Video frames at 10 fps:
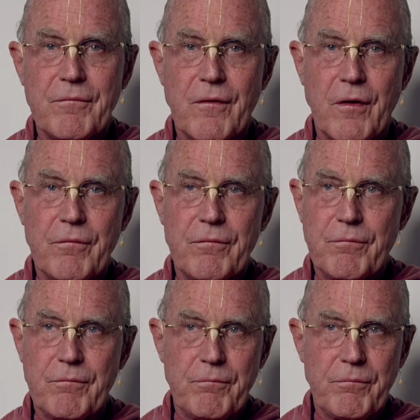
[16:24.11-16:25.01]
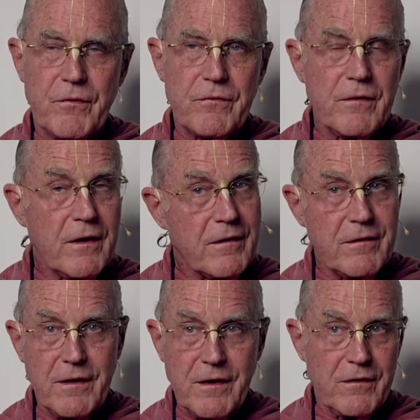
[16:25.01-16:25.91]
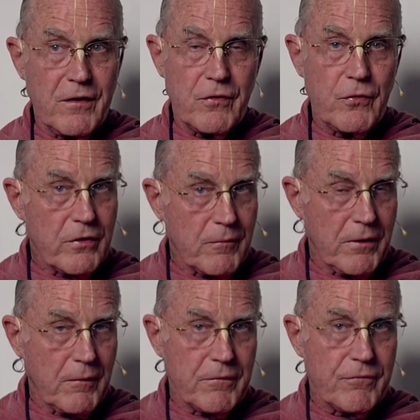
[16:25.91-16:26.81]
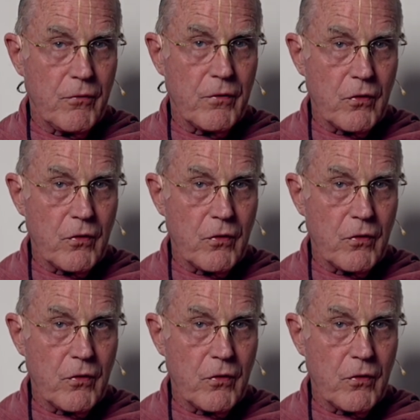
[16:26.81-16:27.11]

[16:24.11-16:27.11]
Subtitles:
of this deity he had not heard about before,